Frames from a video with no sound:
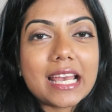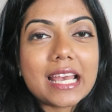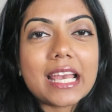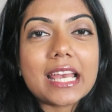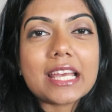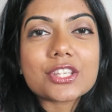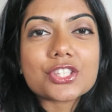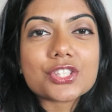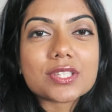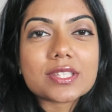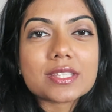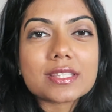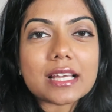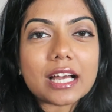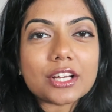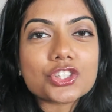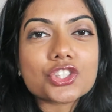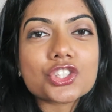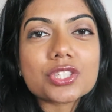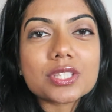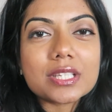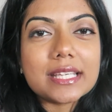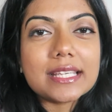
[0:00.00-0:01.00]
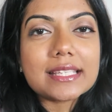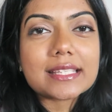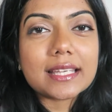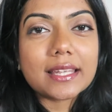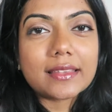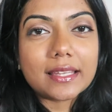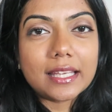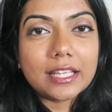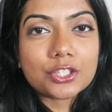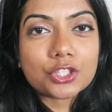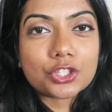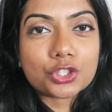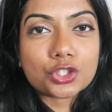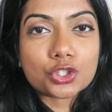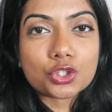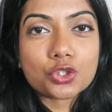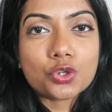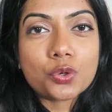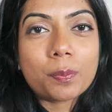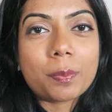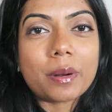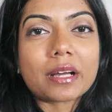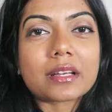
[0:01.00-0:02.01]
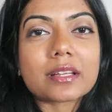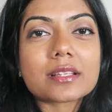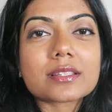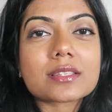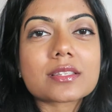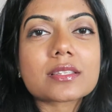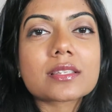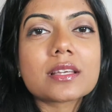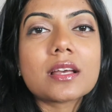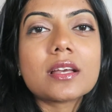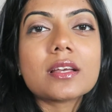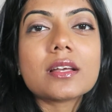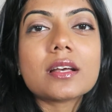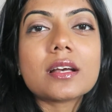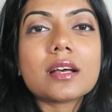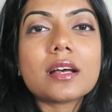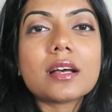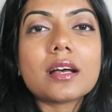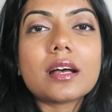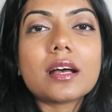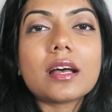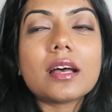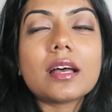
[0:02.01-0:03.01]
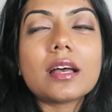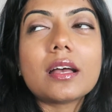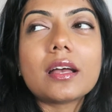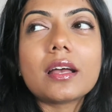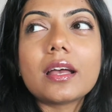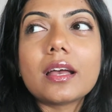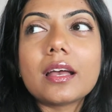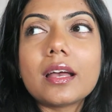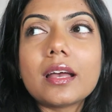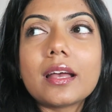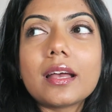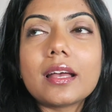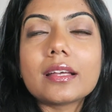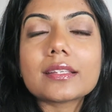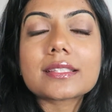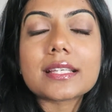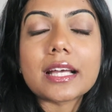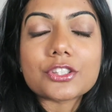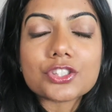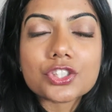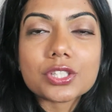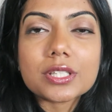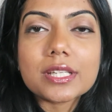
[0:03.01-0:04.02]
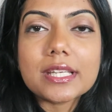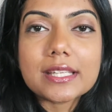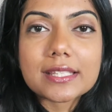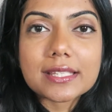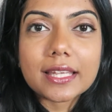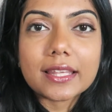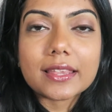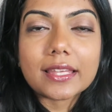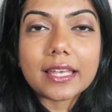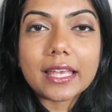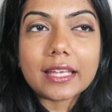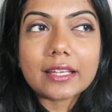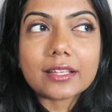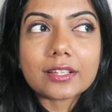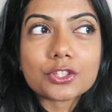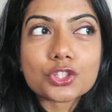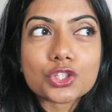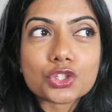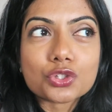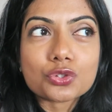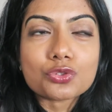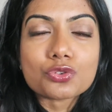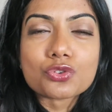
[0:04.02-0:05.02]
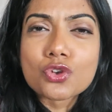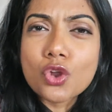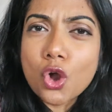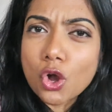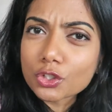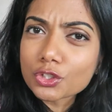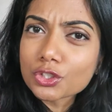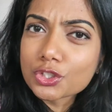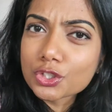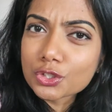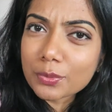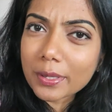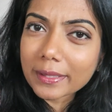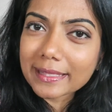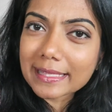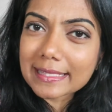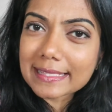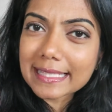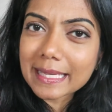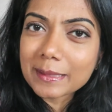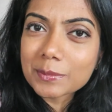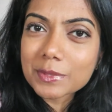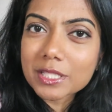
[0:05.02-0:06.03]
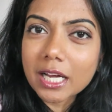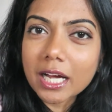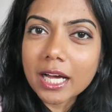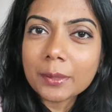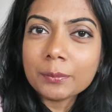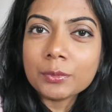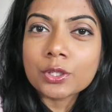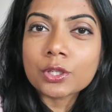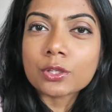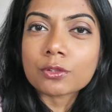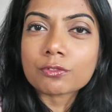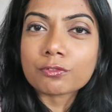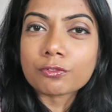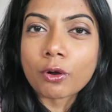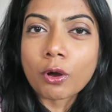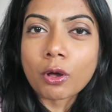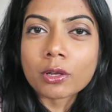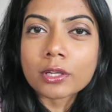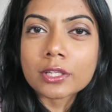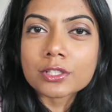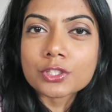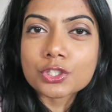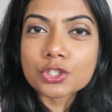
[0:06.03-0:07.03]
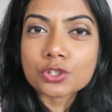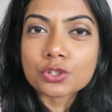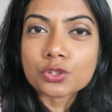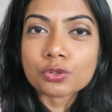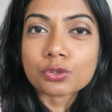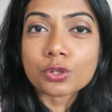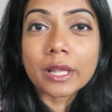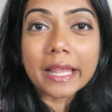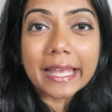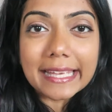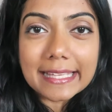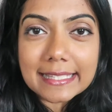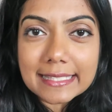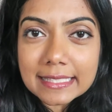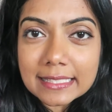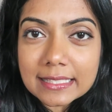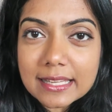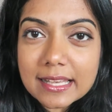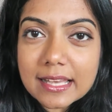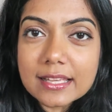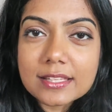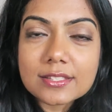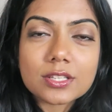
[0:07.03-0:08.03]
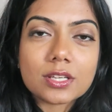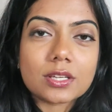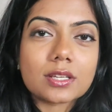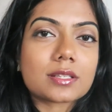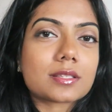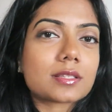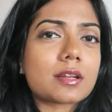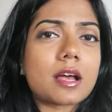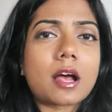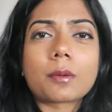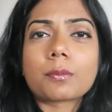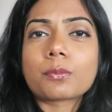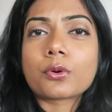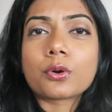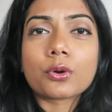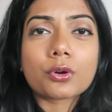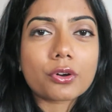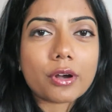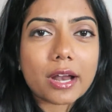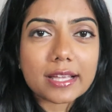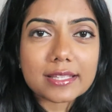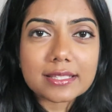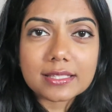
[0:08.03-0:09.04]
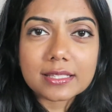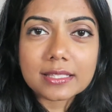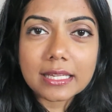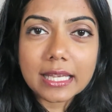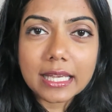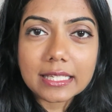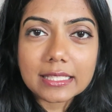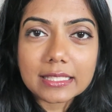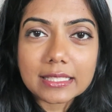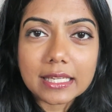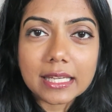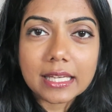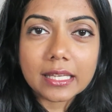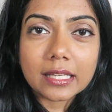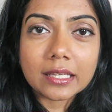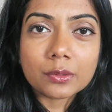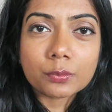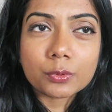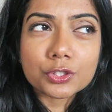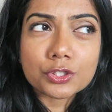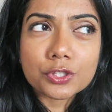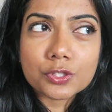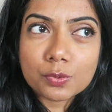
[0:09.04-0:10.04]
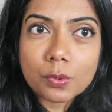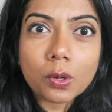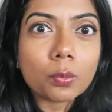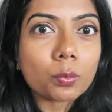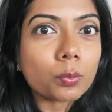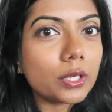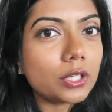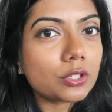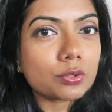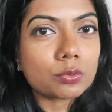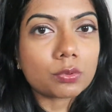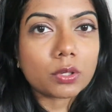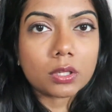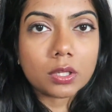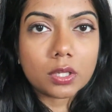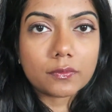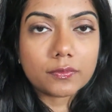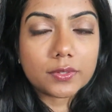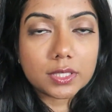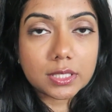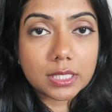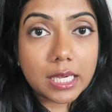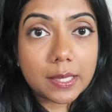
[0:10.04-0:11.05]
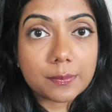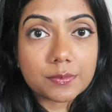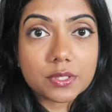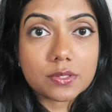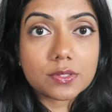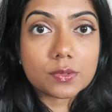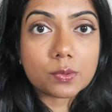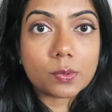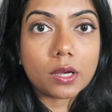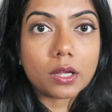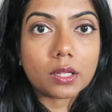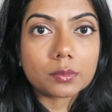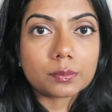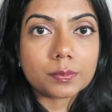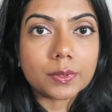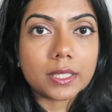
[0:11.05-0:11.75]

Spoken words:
It's such an easy thing to do, but it's such an easy thing to not do at the same time. You can fall into laziness, you can start procrastinating, which is what we do a lot of the times as well.